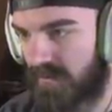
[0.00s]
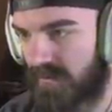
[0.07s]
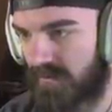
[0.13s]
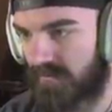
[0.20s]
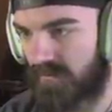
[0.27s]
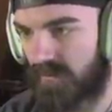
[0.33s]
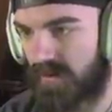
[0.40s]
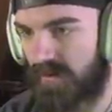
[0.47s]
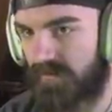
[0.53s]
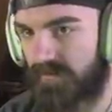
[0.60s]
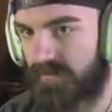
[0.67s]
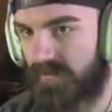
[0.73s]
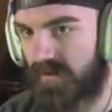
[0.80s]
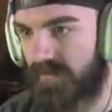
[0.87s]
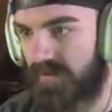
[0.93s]
There's
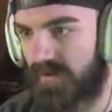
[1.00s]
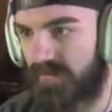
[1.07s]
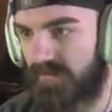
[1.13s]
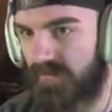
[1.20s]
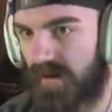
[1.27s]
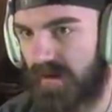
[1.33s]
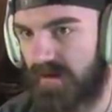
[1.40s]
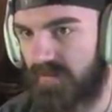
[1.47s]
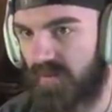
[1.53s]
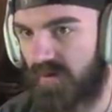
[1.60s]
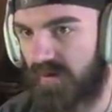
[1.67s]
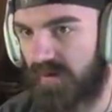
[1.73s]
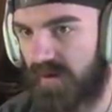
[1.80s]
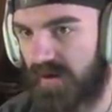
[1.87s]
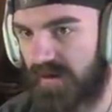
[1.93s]
one. Come on. I need
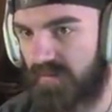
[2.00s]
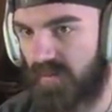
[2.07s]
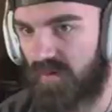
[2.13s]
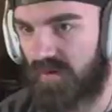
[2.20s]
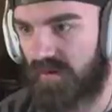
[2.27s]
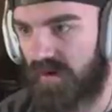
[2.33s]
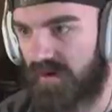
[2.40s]
more. I need more.